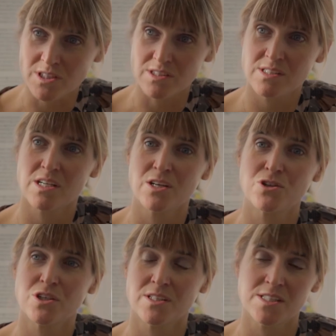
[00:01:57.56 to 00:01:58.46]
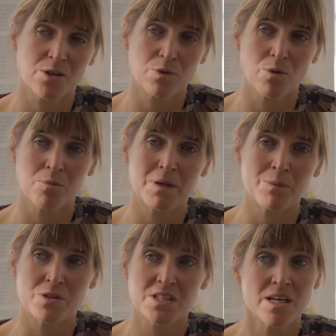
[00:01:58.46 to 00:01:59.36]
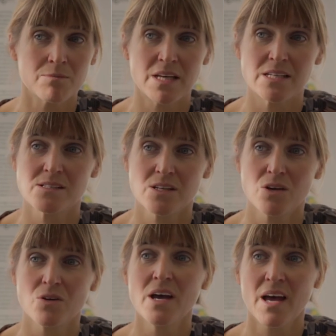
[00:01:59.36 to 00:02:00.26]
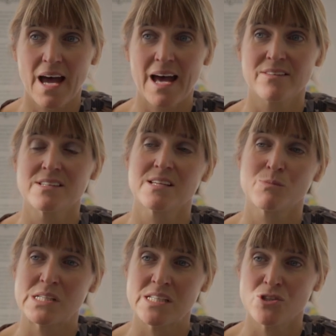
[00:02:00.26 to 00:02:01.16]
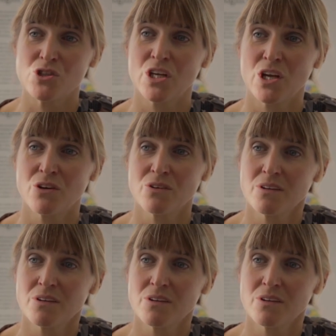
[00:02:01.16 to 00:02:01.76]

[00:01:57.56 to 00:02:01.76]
are the solutions that we want people to commit to at the summit in June.